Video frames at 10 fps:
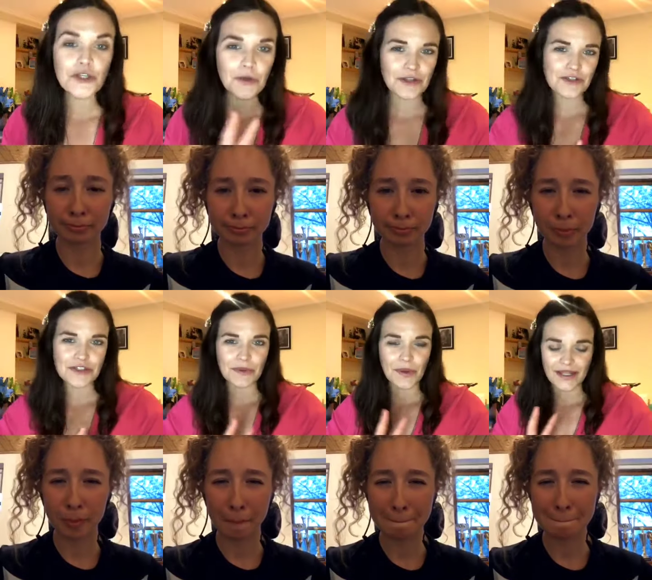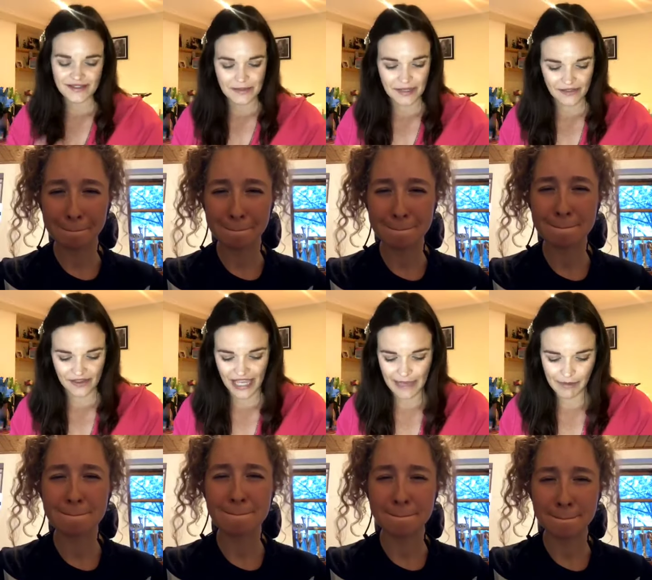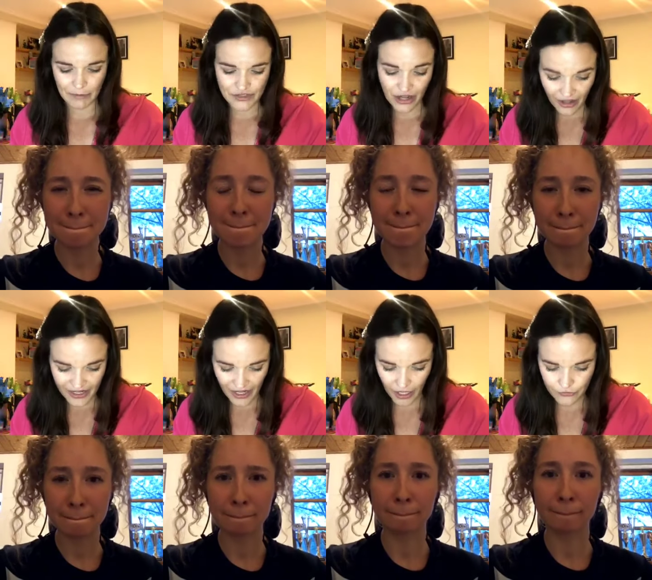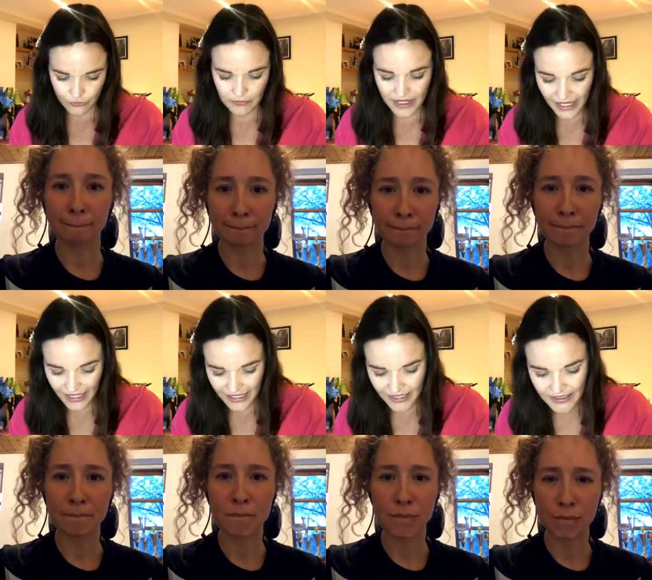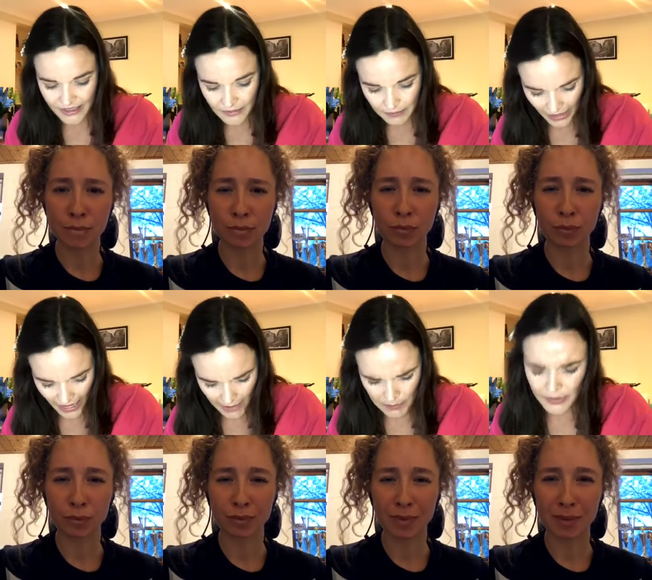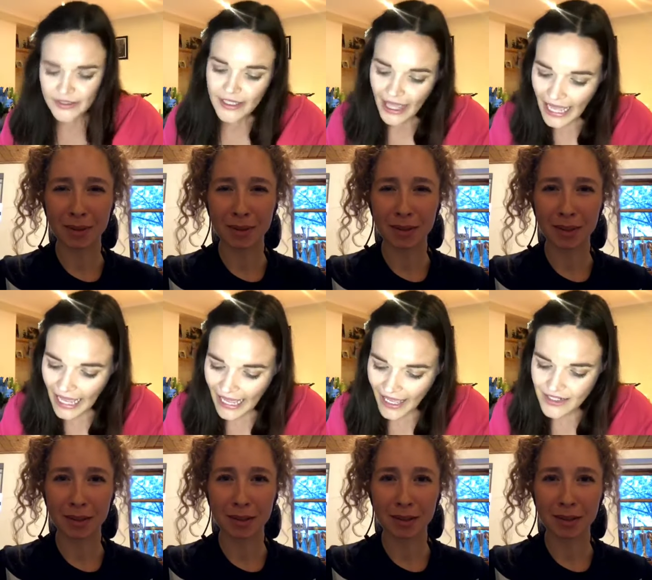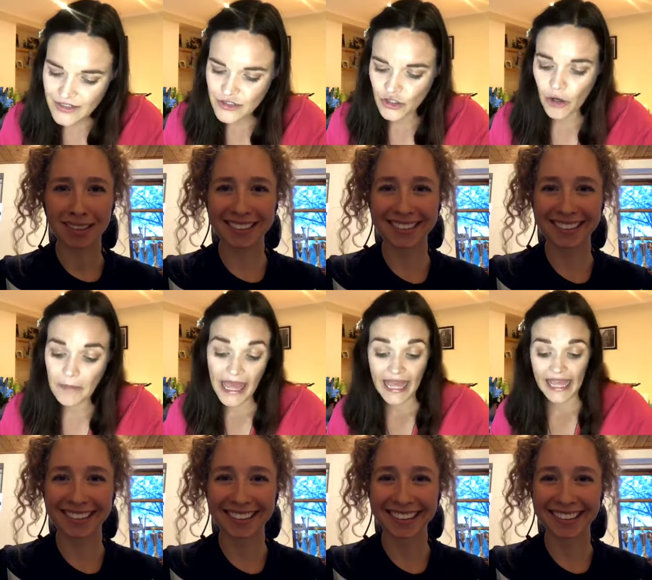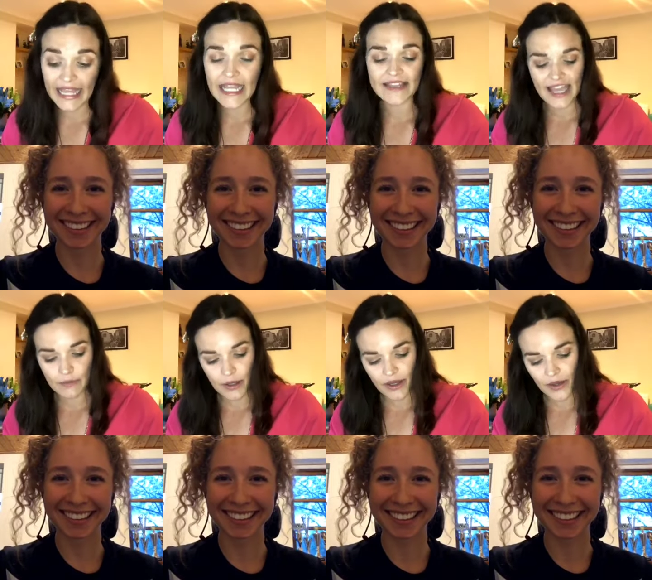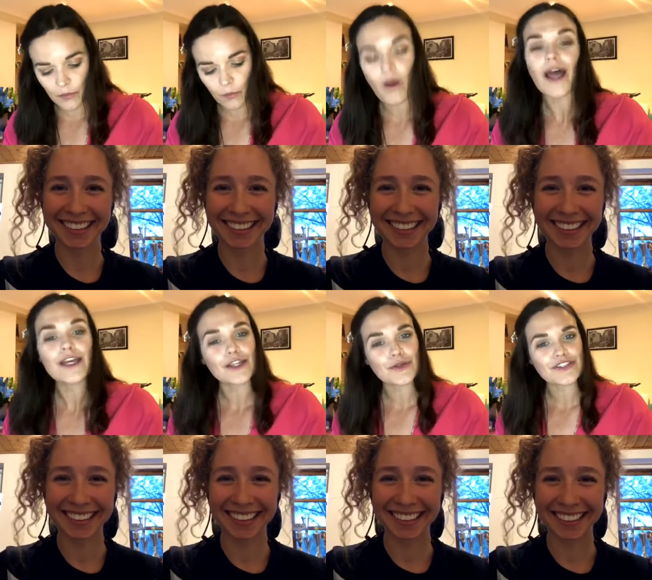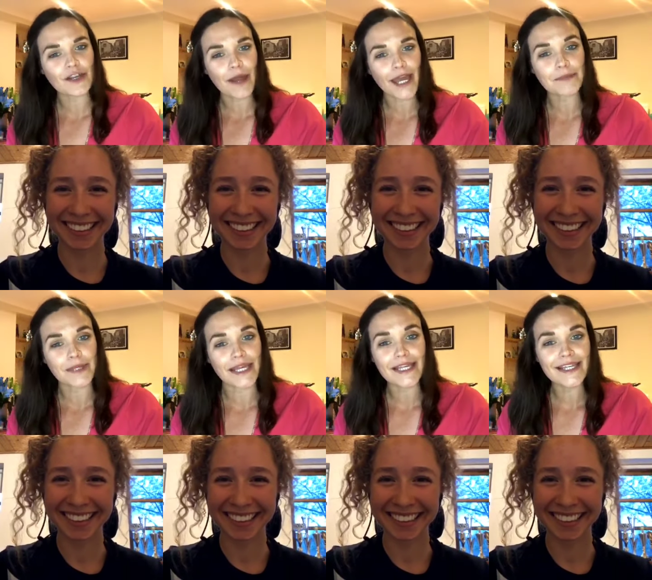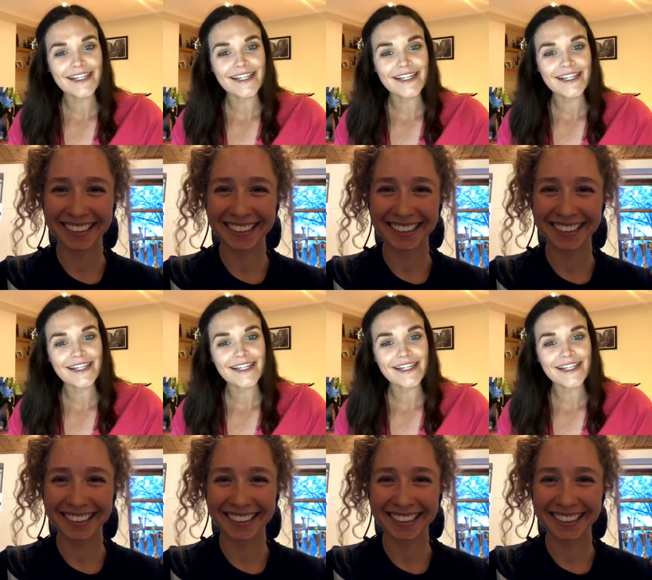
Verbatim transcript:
Speaker 1: questions that were quite similar that came in, which I love, from King Pleb and Dom A. And they were, why are you so happy?